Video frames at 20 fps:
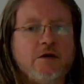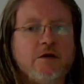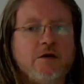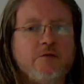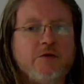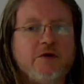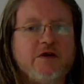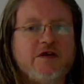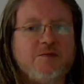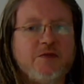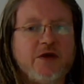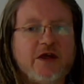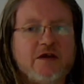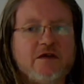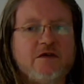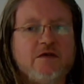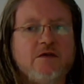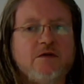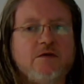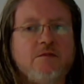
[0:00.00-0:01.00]

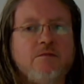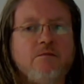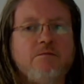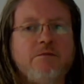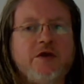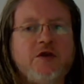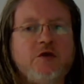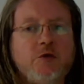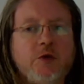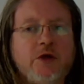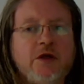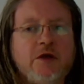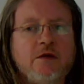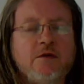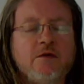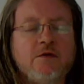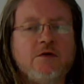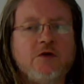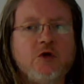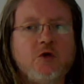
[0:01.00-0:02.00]
respect
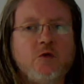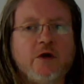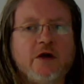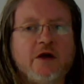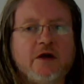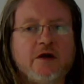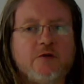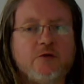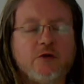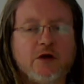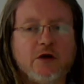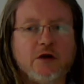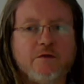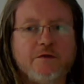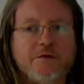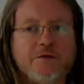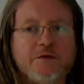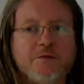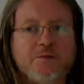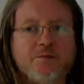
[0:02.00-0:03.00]
between two
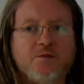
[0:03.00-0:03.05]
aircraft.